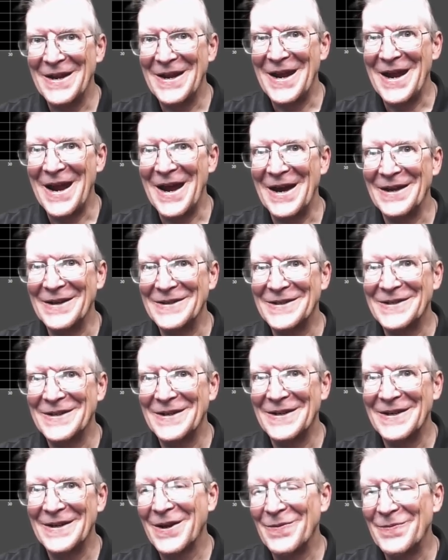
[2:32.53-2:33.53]
and
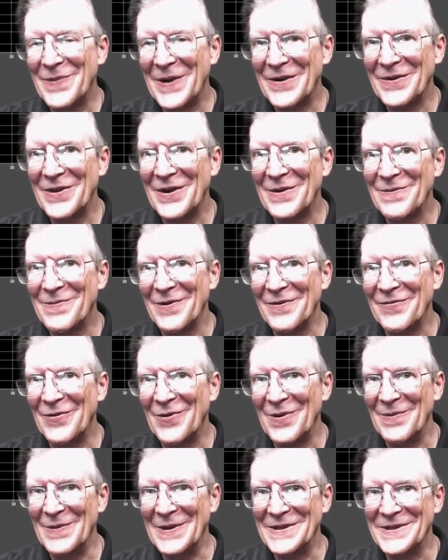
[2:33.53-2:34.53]
compare their
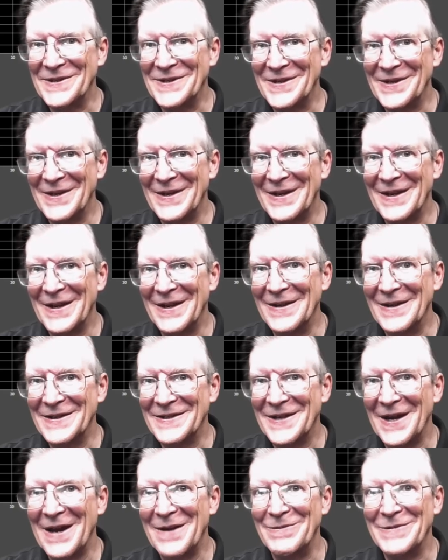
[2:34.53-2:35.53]
performance in a
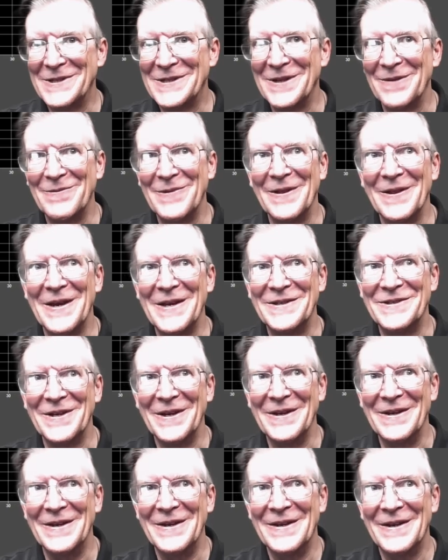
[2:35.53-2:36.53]
timed
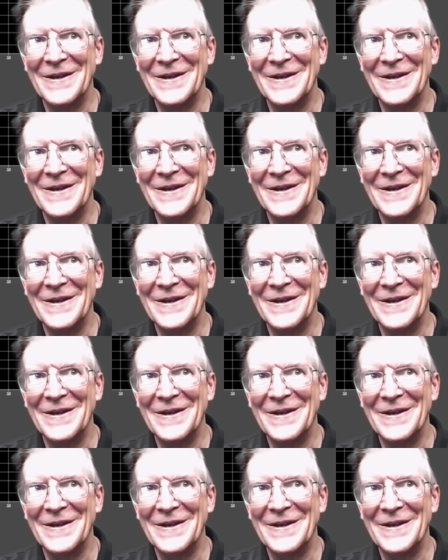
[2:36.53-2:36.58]
simulation.